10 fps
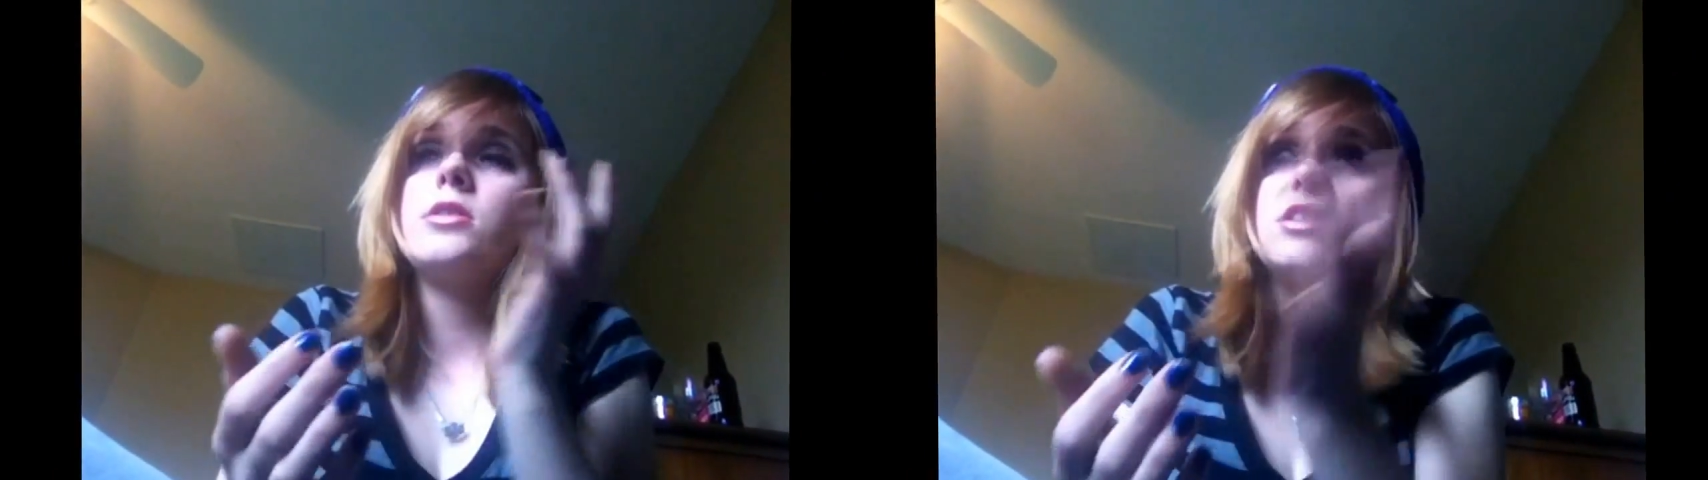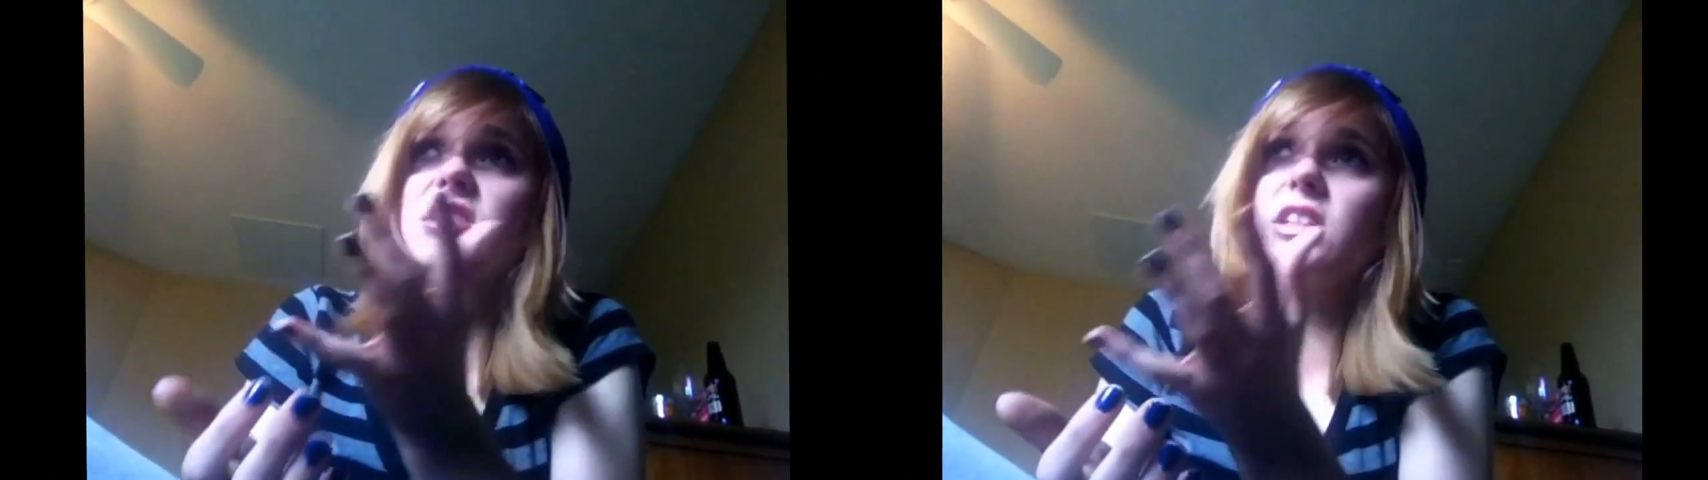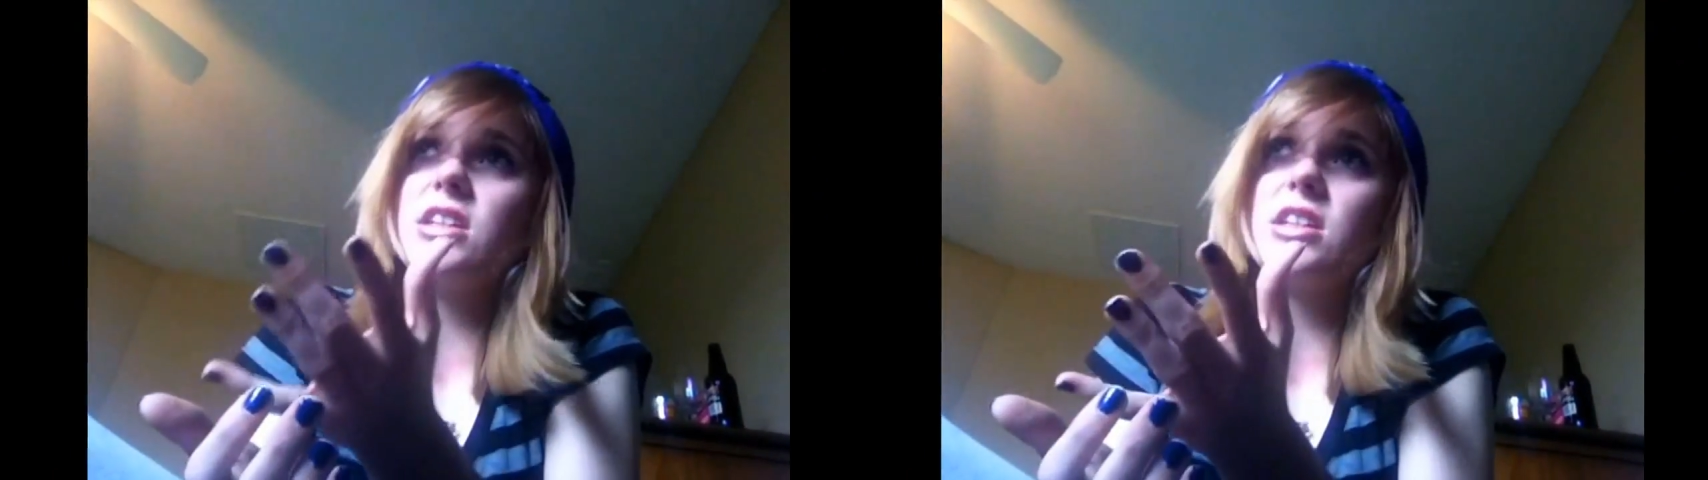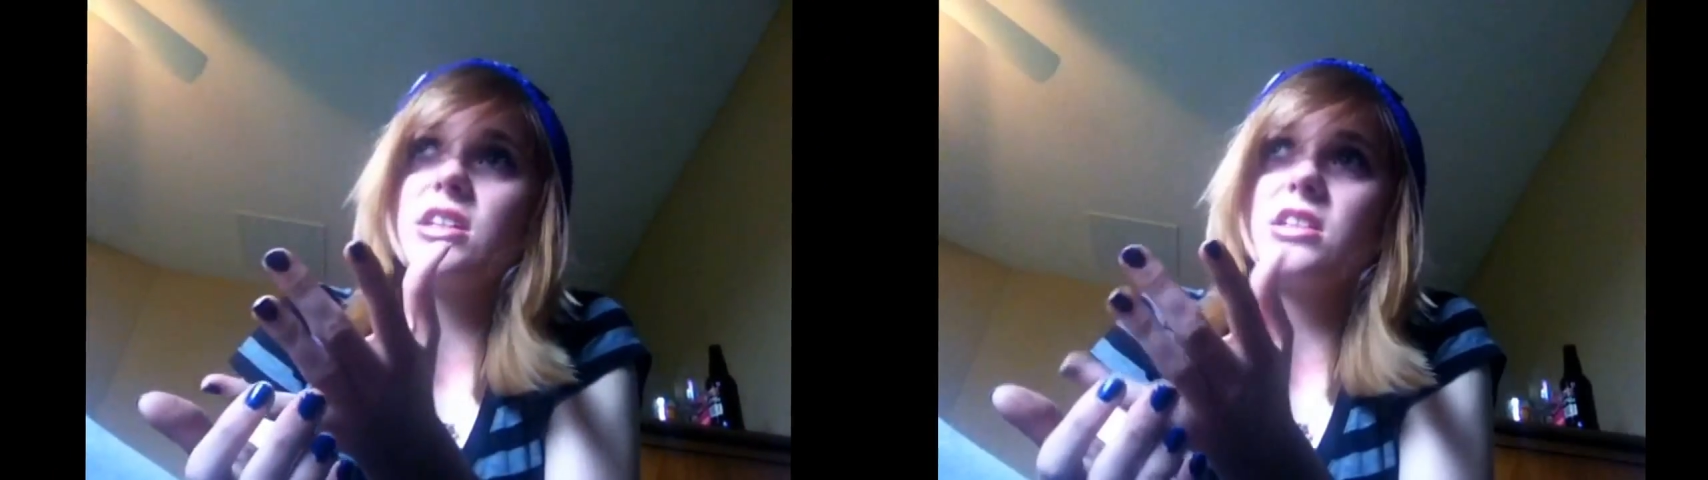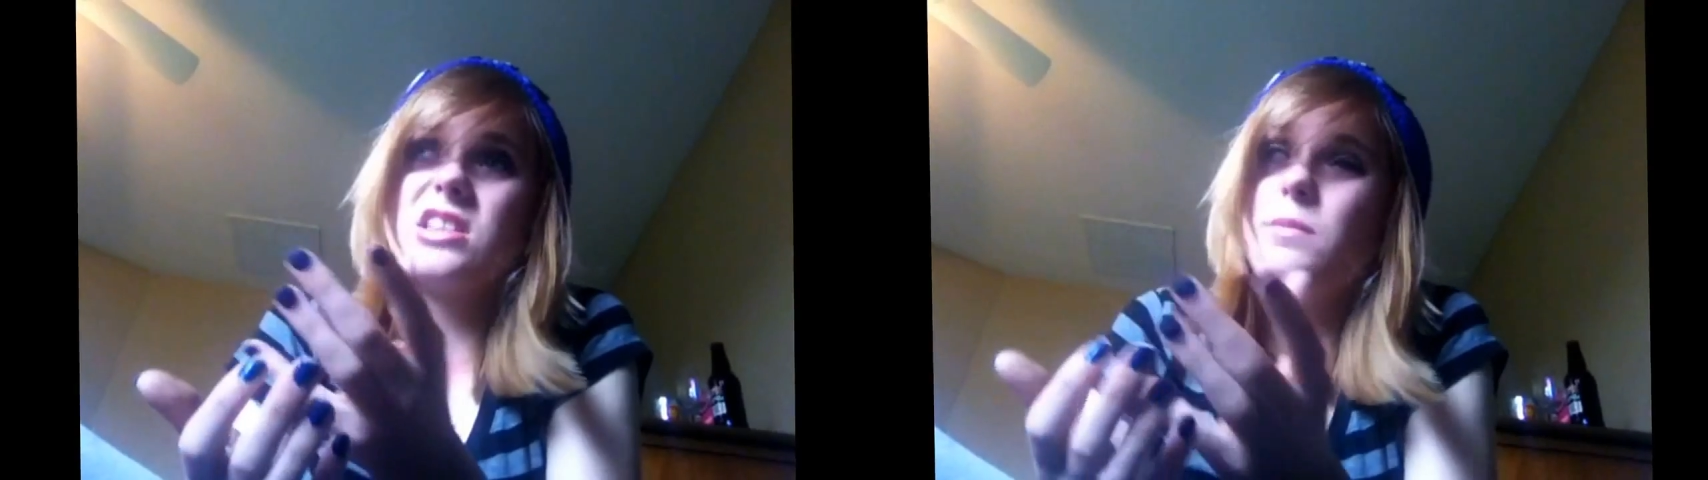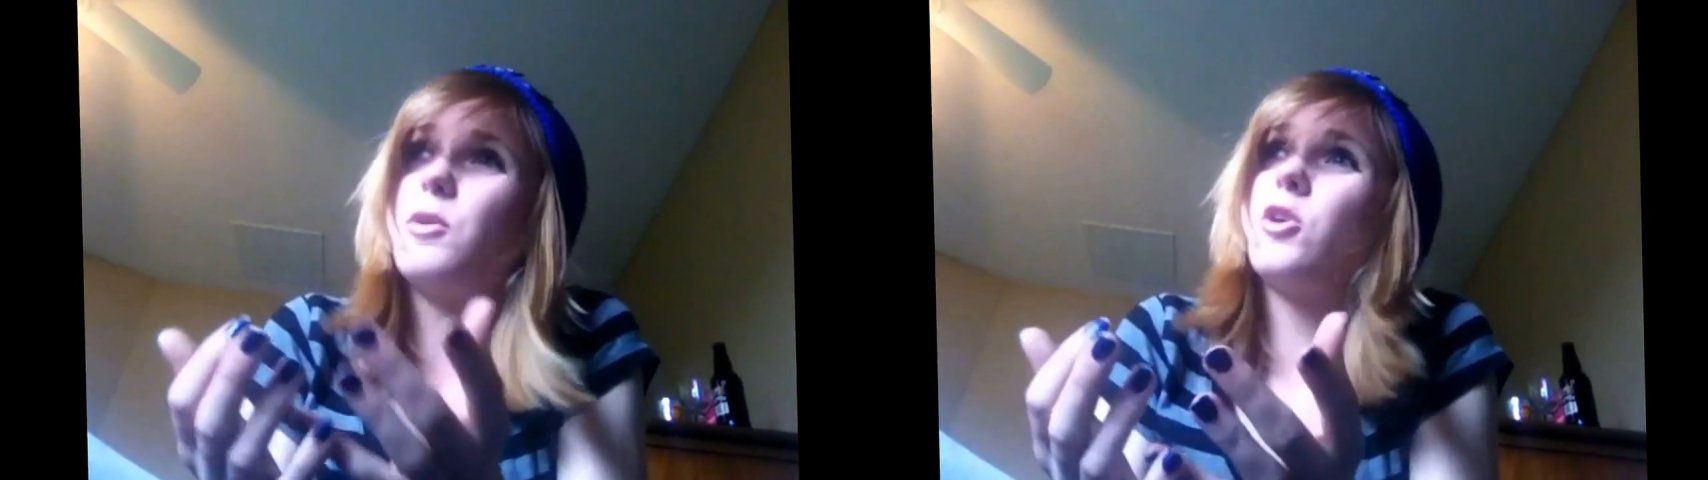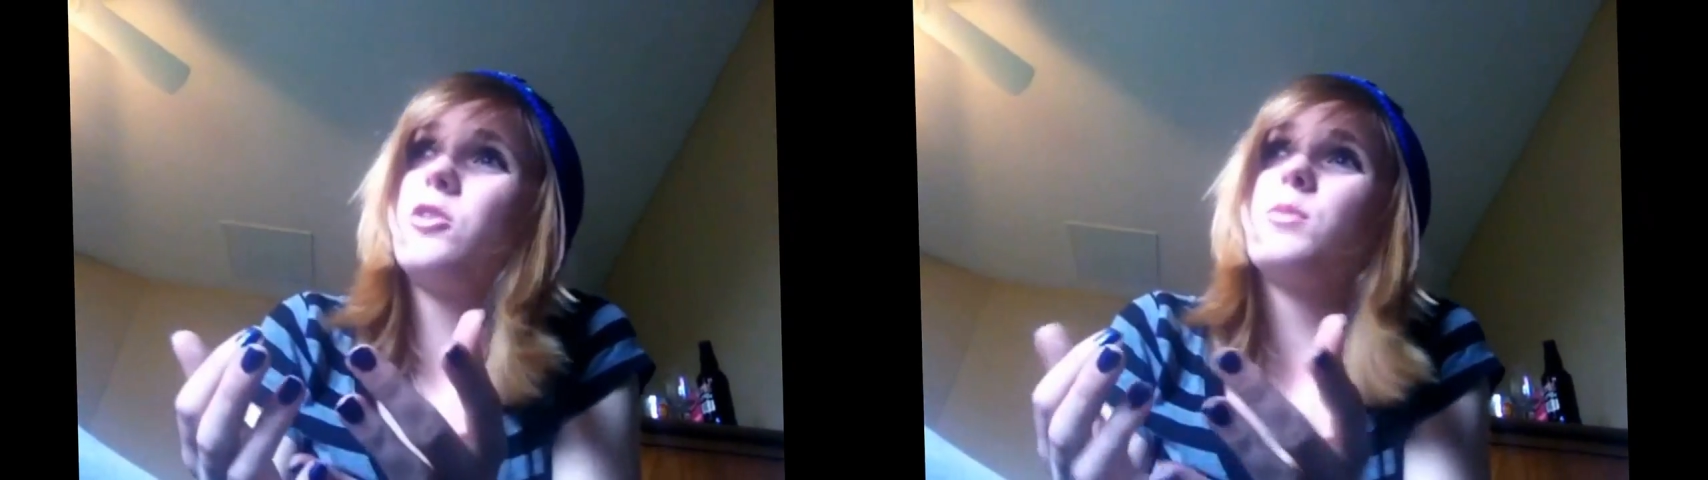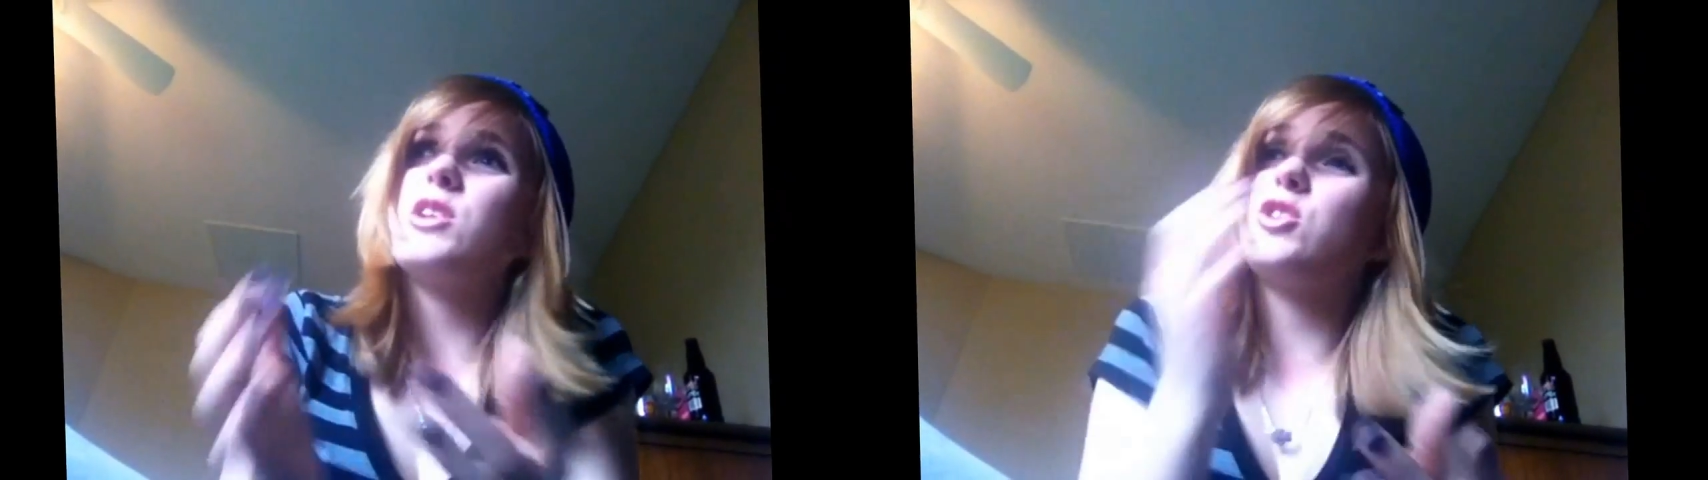to scene kids apart because